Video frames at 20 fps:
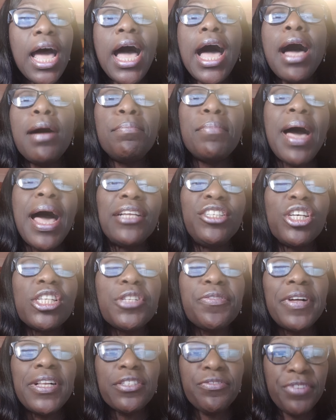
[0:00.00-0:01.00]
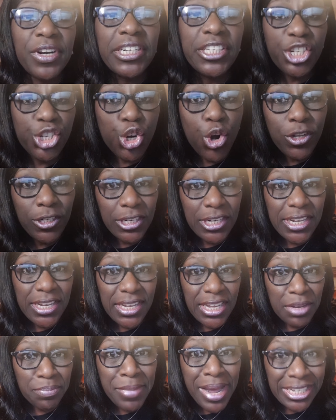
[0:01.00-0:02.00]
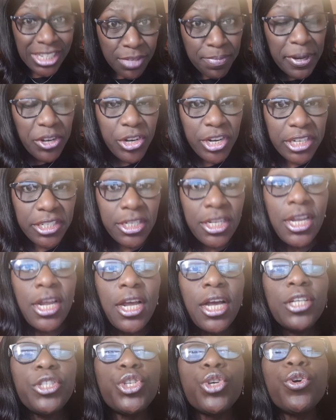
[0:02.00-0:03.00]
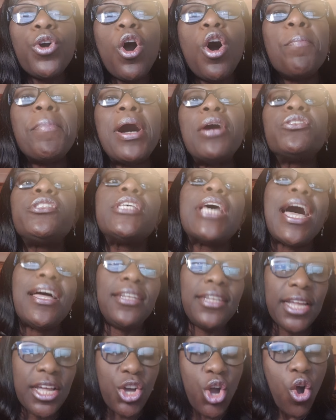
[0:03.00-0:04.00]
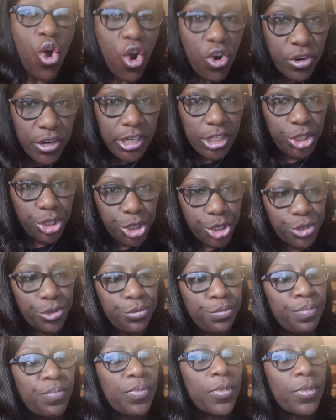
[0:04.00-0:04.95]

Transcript: Um, I just felt very strongly in my spirit to come out and encourage you.